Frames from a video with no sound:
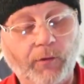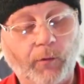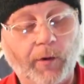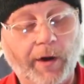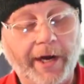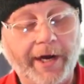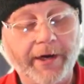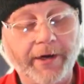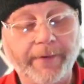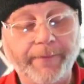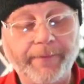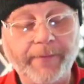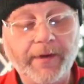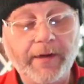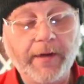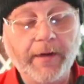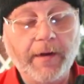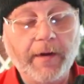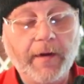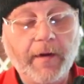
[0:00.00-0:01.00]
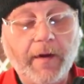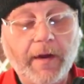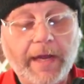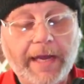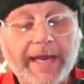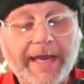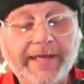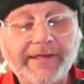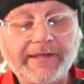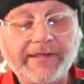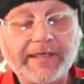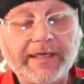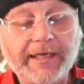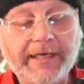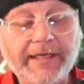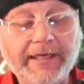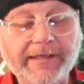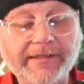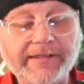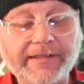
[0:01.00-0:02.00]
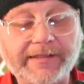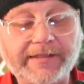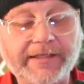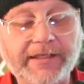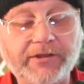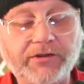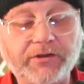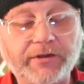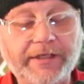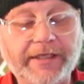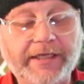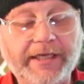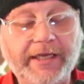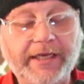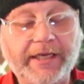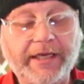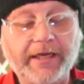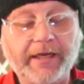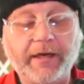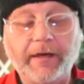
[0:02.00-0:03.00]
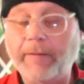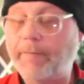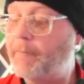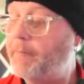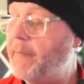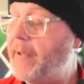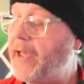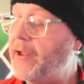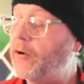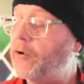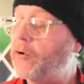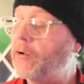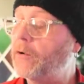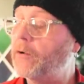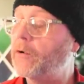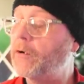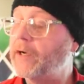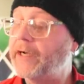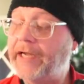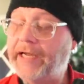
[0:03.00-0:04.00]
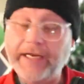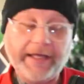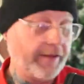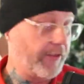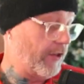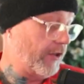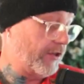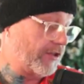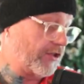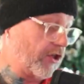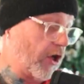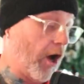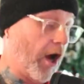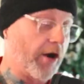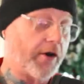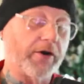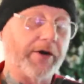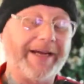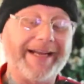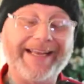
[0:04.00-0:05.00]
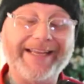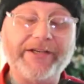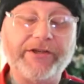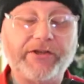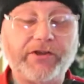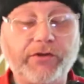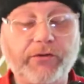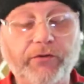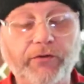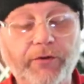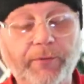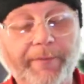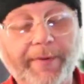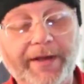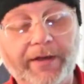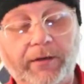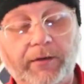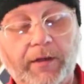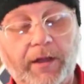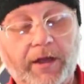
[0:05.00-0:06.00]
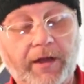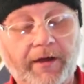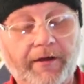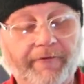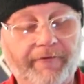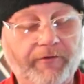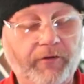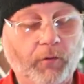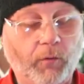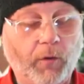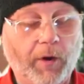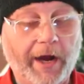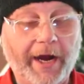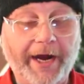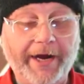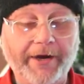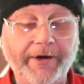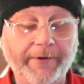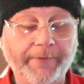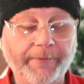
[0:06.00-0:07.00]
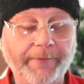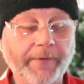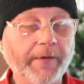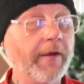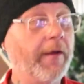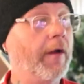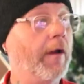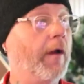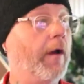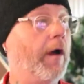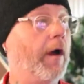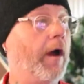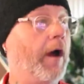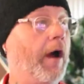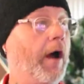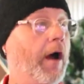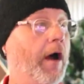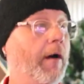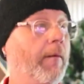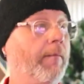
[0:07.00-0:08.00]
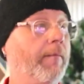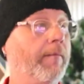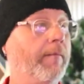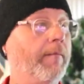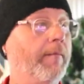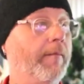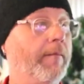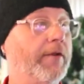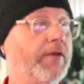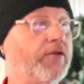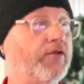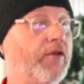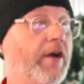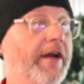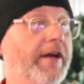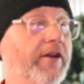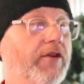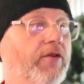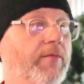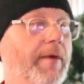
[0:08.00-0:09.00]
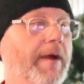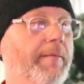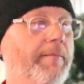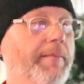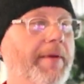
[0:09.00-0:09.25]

the wire. And tinning is essentially getting the solder into the metal of the wire. I'm going to try to do my